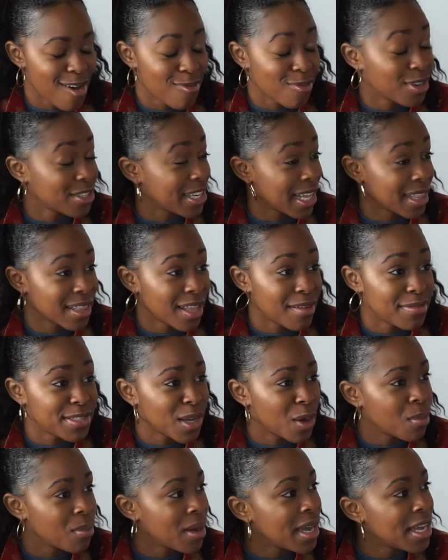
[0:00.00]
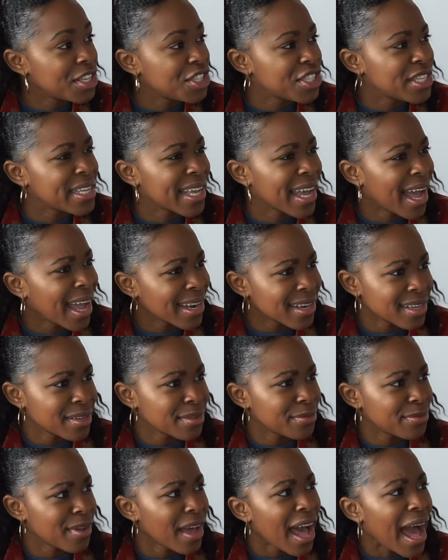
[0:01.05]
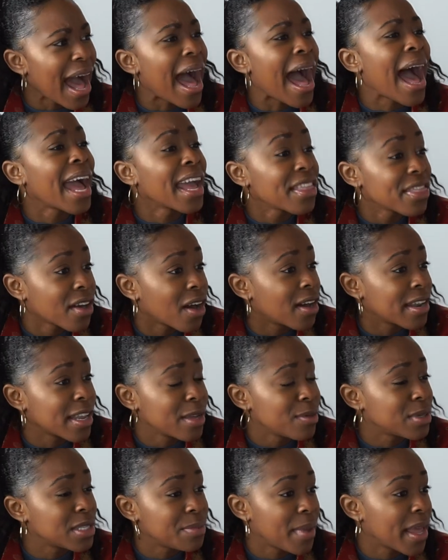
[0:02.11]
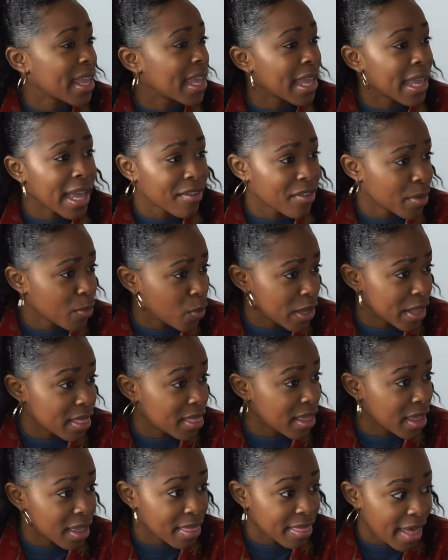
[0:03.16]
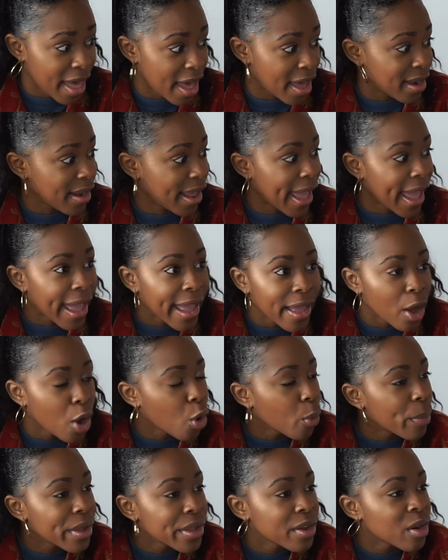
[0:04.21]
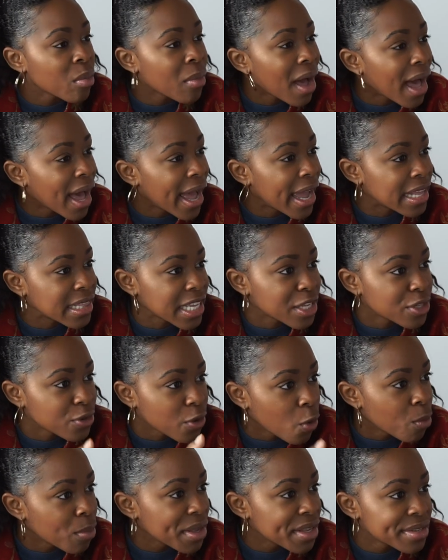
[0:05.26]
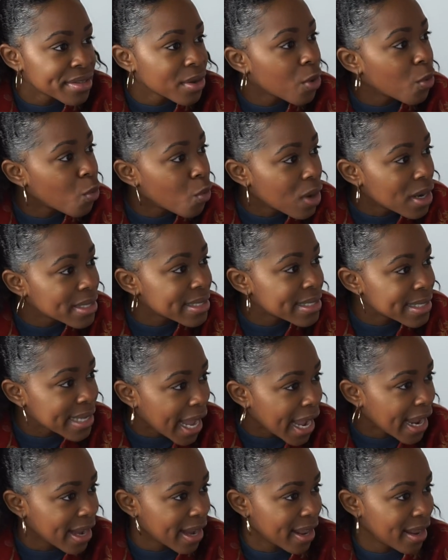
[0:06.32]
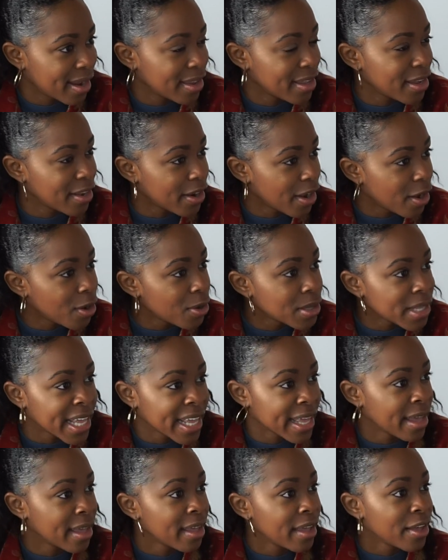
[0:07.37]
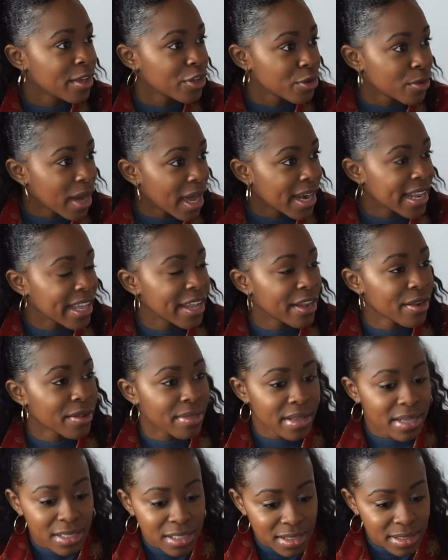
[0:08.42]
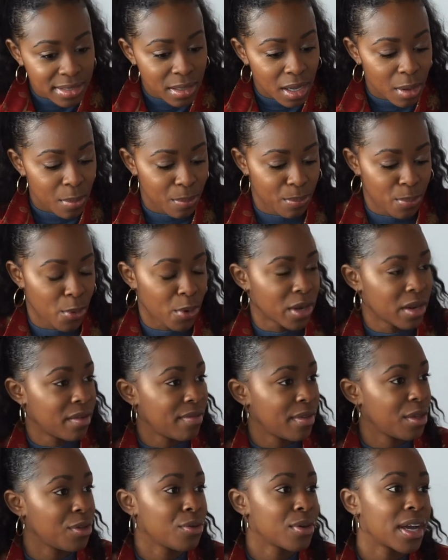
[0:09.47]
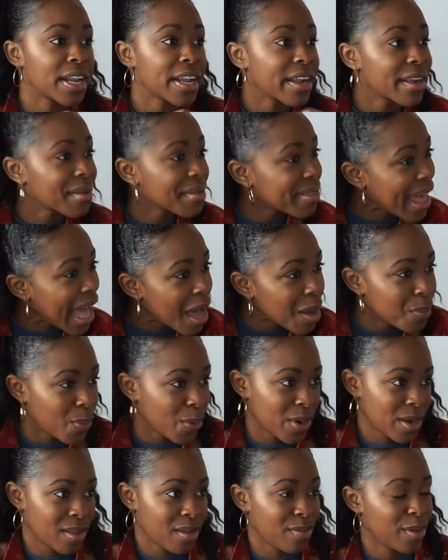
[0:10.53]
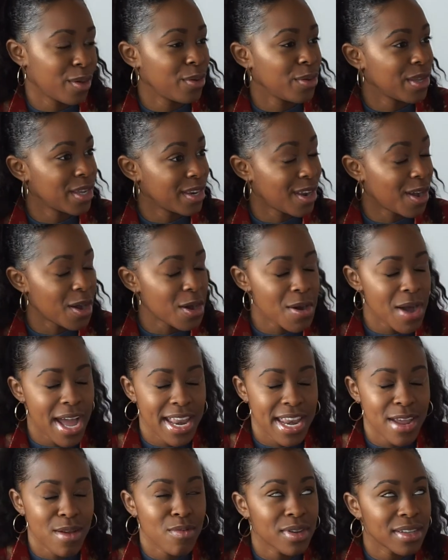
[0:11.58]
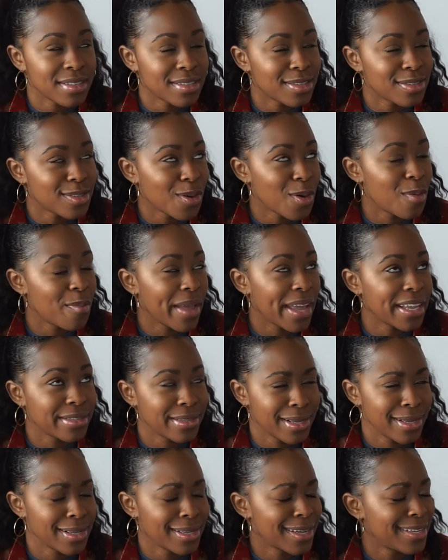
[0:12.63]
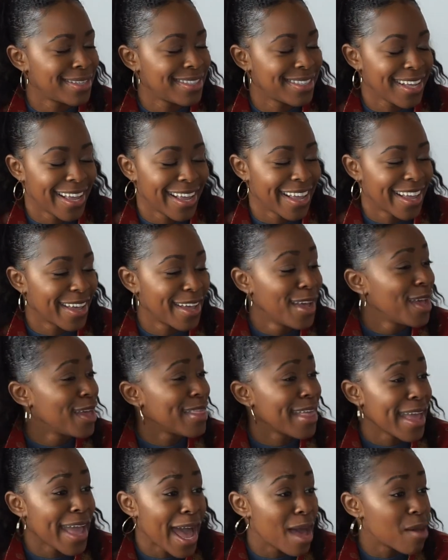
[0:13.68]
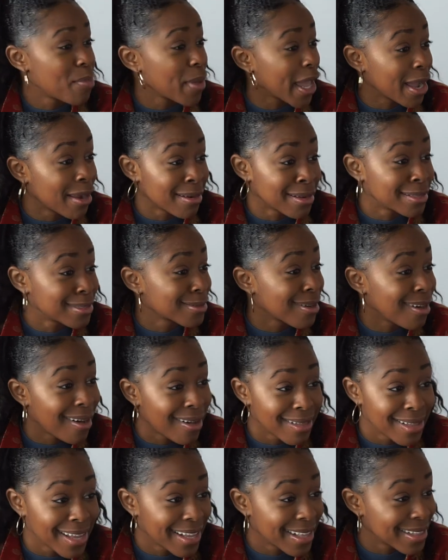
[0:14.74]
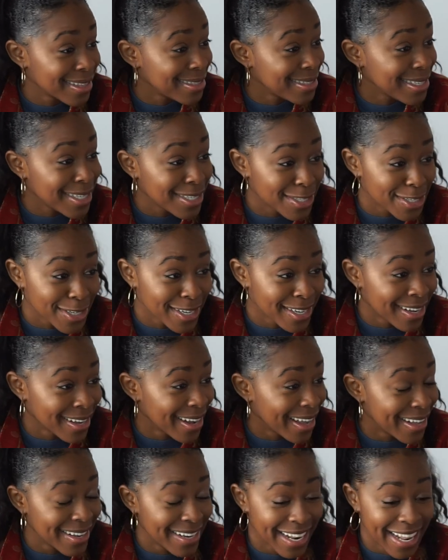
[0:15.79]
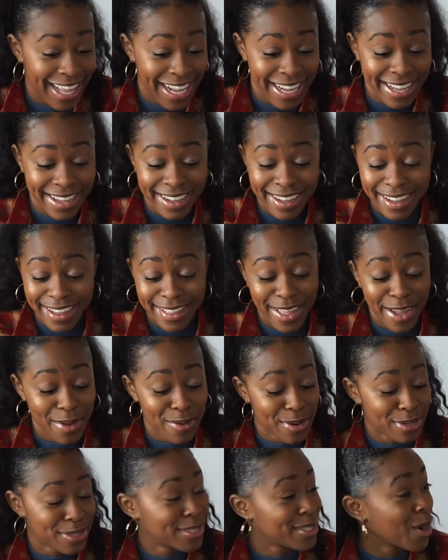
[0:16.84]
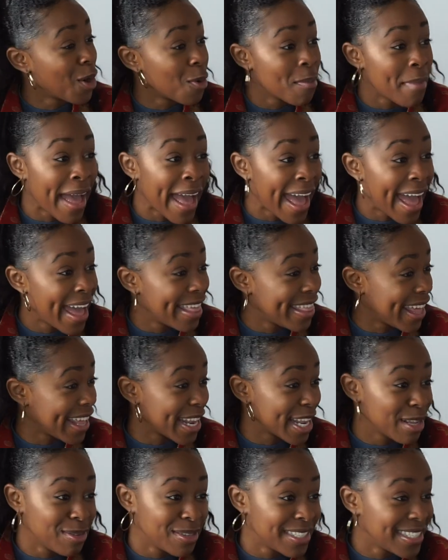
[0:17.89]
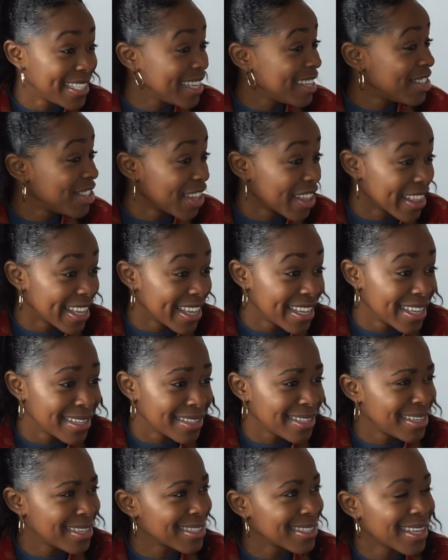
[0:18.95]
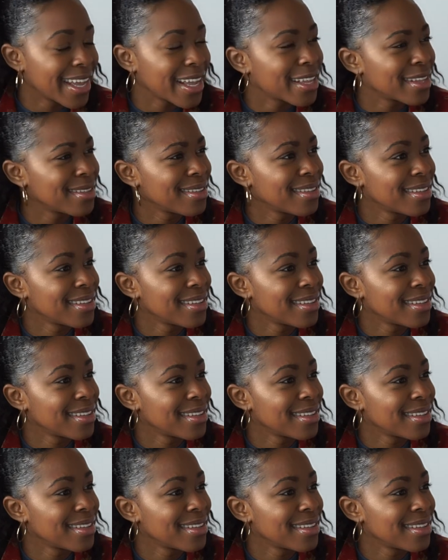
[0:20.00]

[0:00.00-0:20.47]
which I love so much, he kind of, I thought he was making everyone think that, hey, open your mind, like, don't be so one-sided, you know, like, you got to hear this point of view, you got to hear that point of view, you know. And it was so amazing, because like, they had parents calling the teacher, and like, they were so mad that he was teaching this. And it's like,